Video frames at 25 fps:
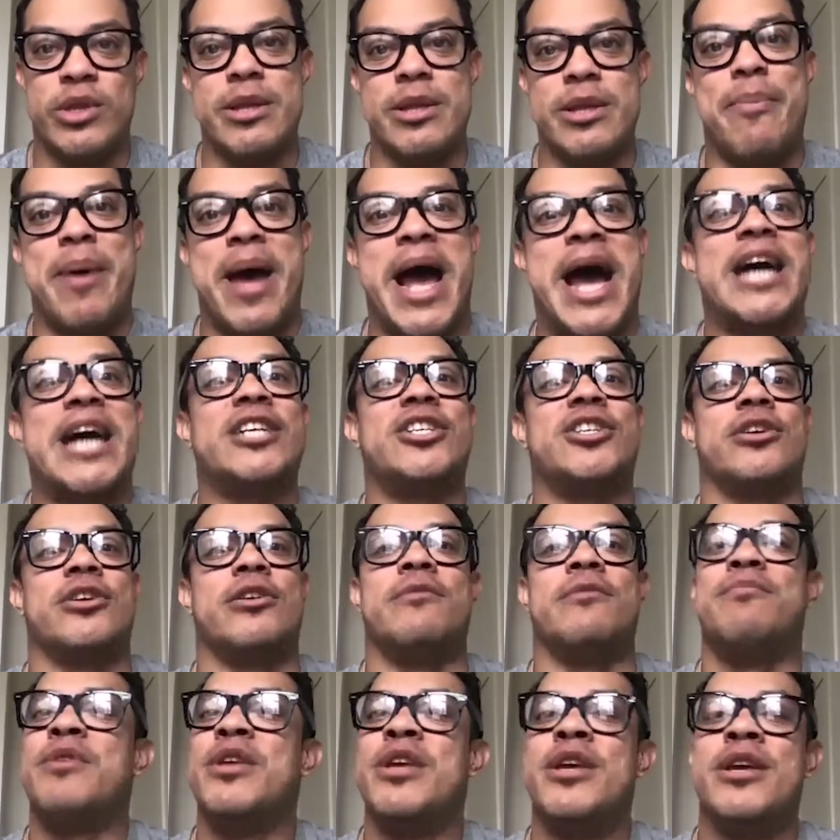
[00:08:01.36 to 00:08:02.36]
with the
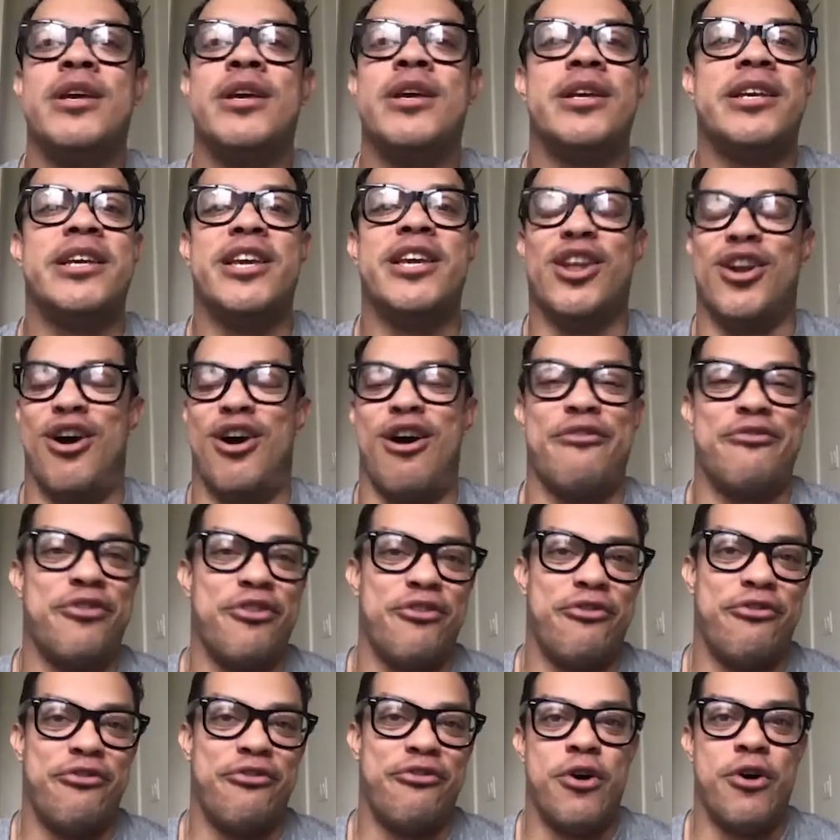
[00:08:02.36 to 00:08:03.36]
passion. Get
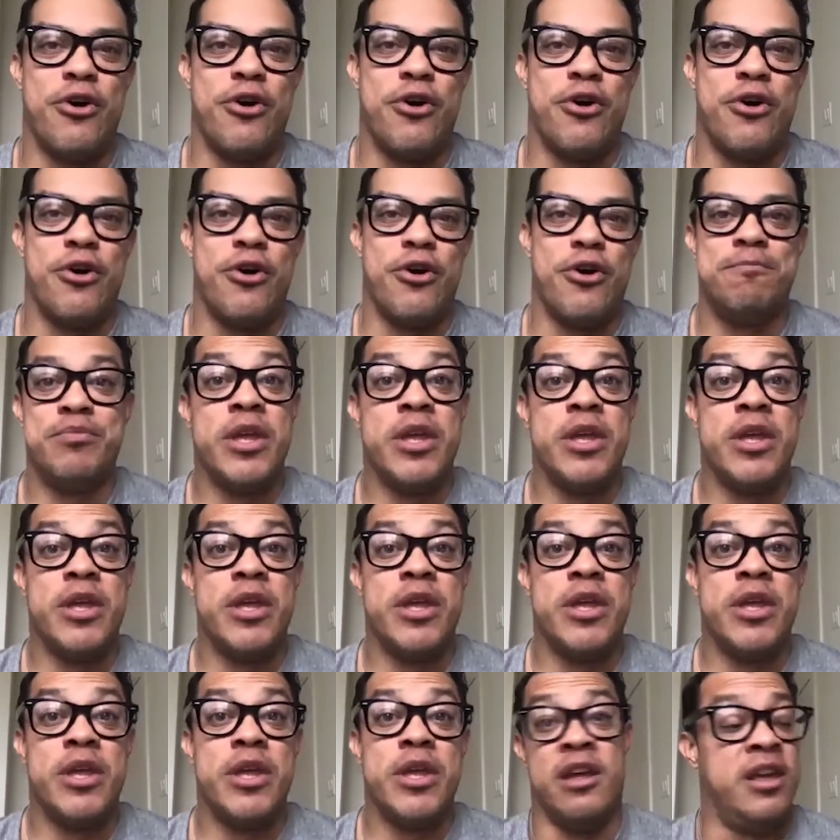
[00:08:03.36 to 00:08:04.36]
off your phone.
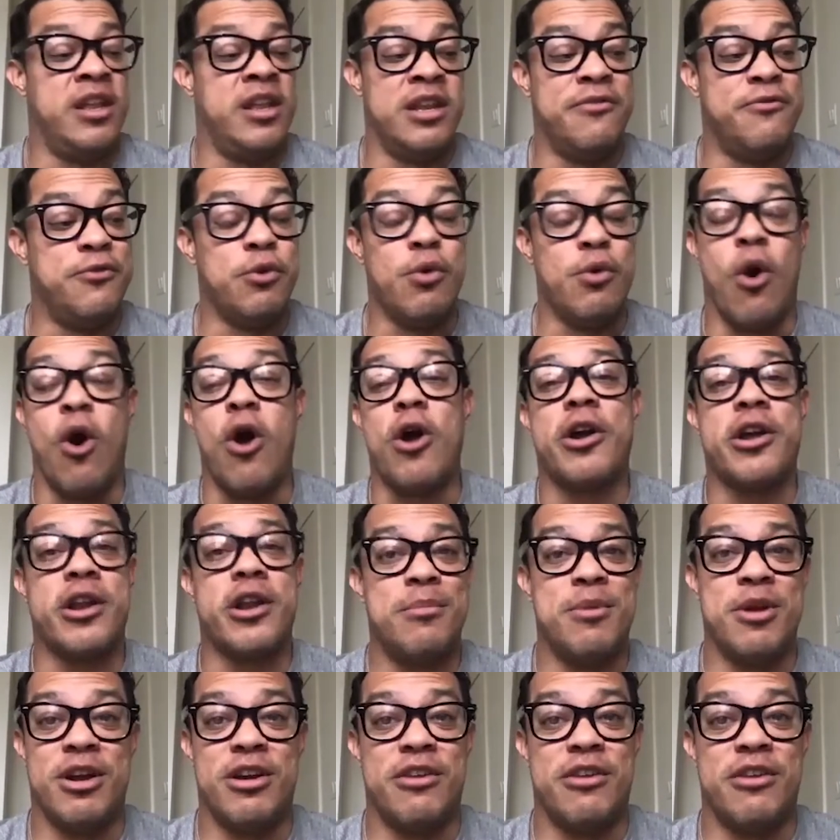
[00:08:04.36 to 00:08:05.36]
And if you
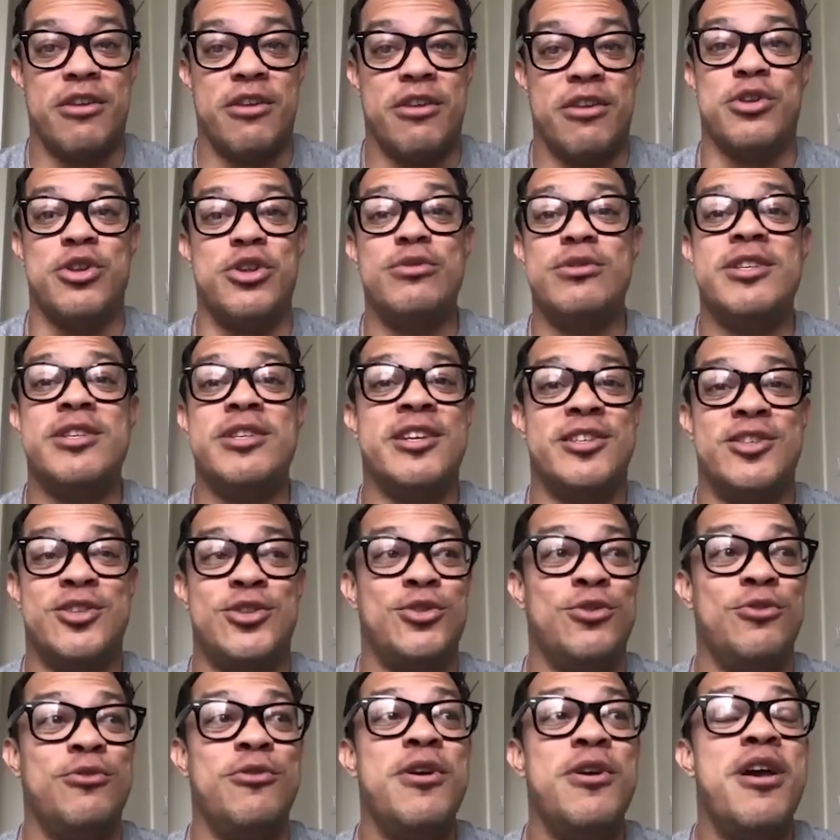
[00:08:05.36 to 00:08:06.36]
are going to be on your phone, use
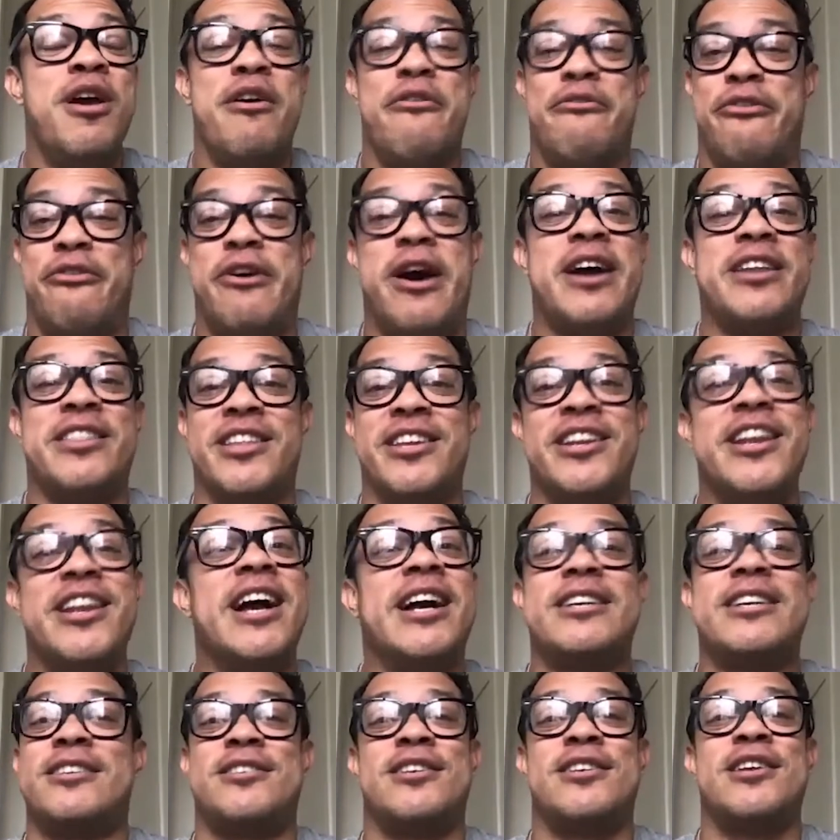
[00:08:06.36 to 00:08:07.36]
it to find
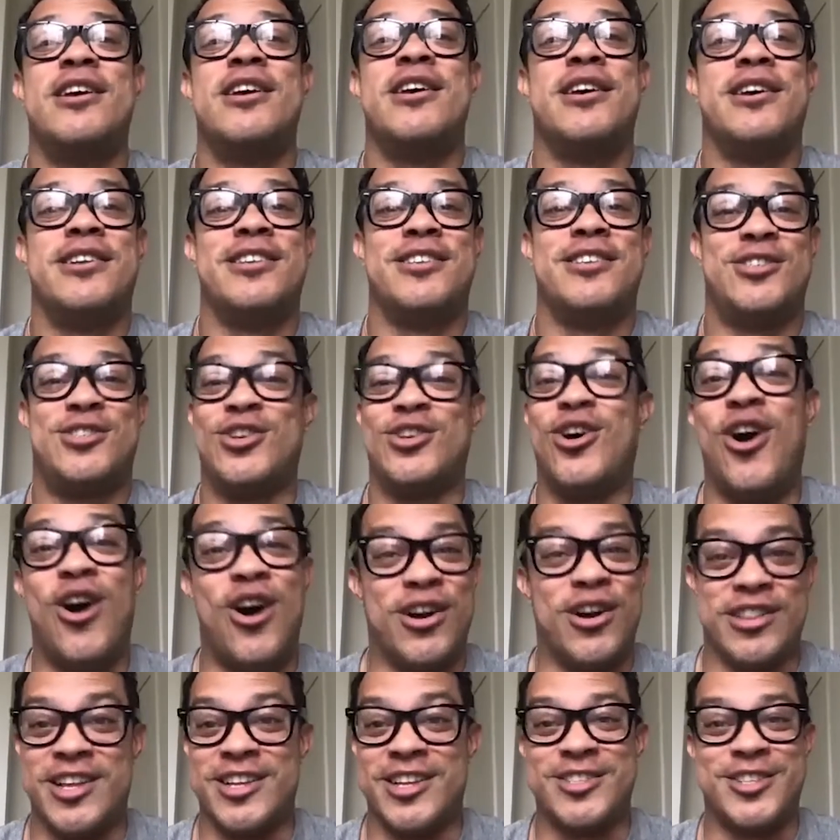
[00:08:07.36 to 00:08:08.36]
the next
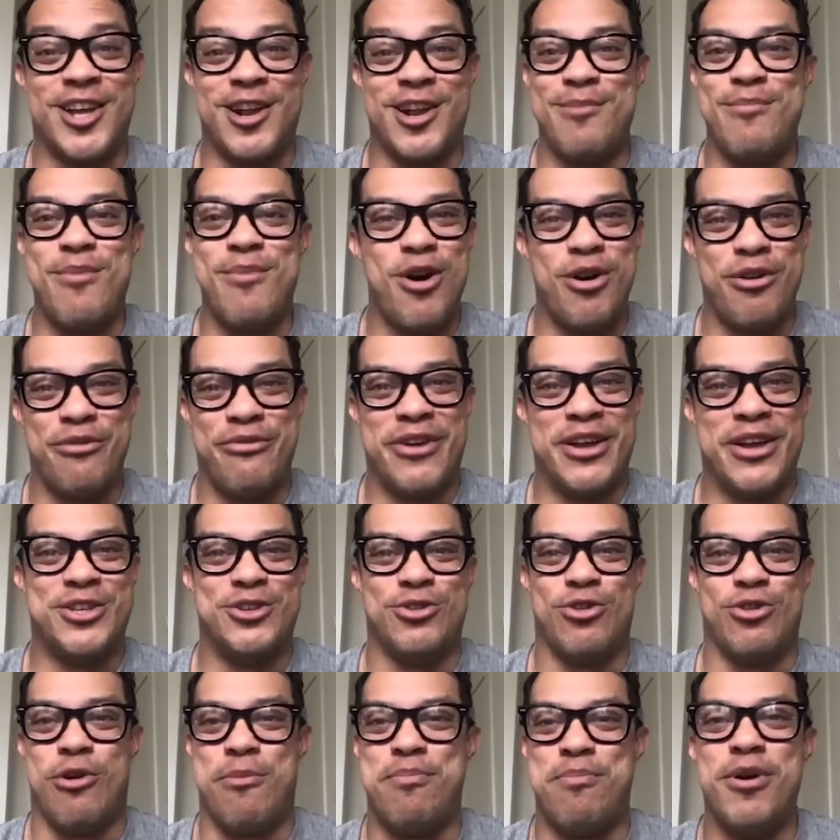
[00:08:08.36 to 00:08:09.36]
song that's going to
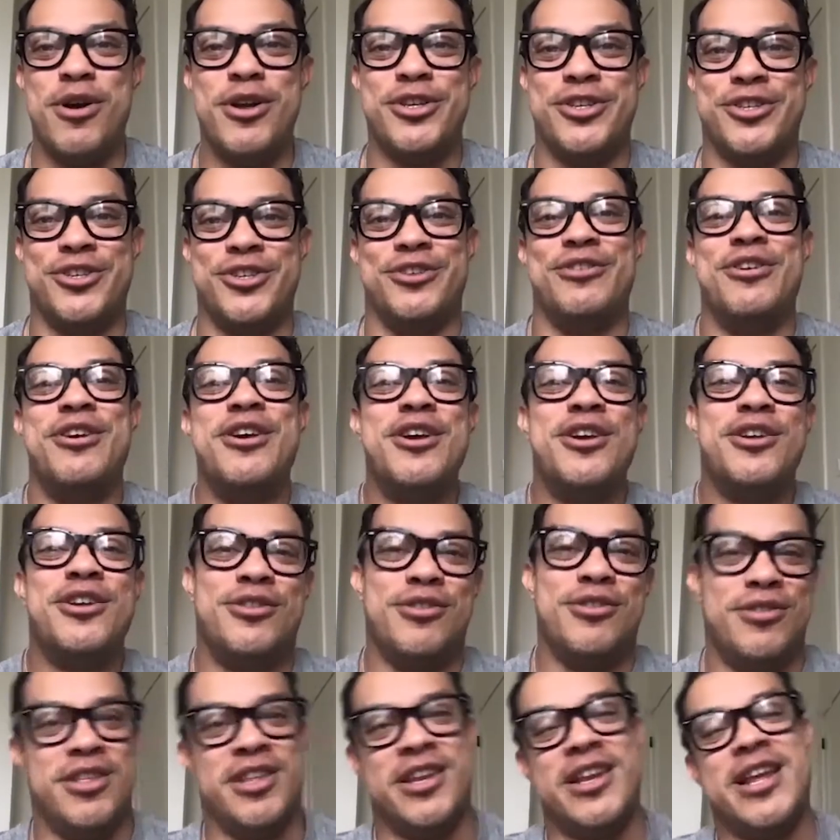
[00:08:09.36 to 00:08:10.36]
motivate you or push you
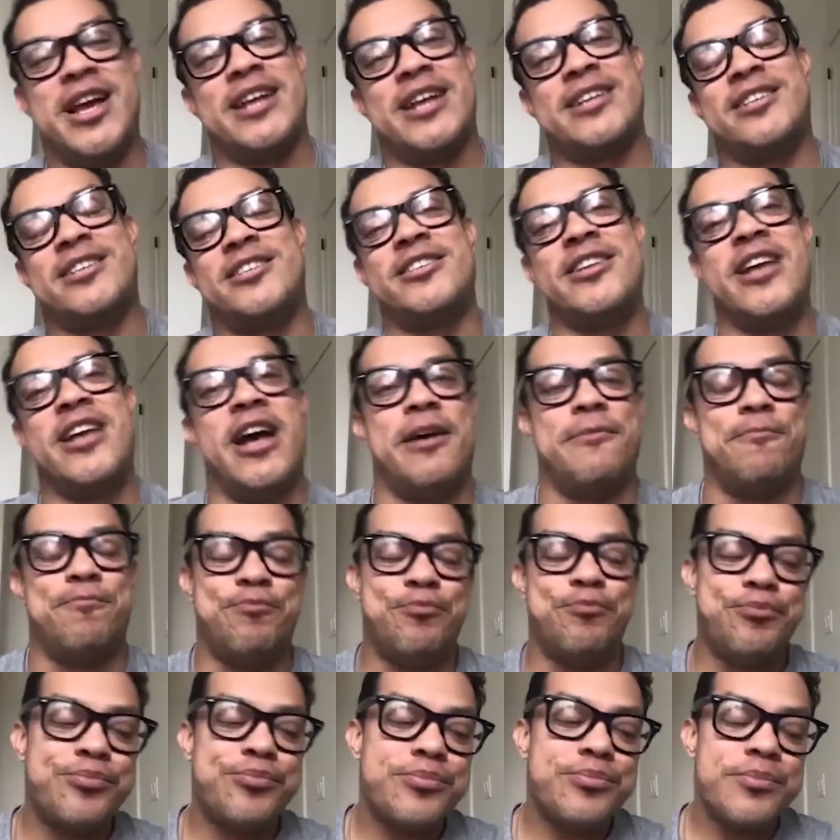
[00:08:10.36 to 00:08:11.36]
through the next
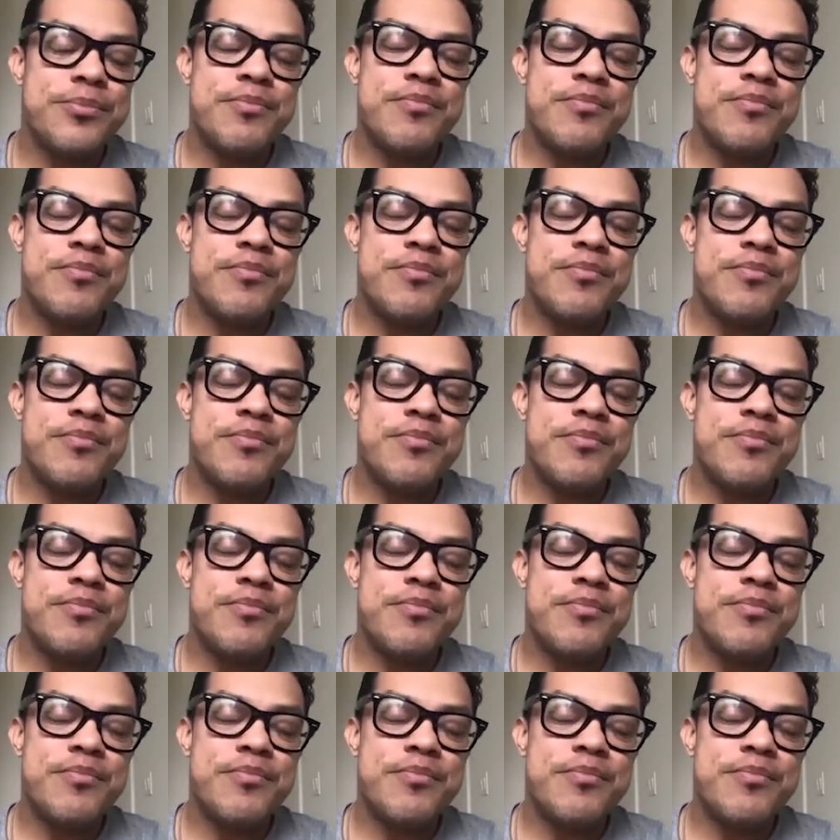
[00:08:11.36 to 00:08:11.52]
set.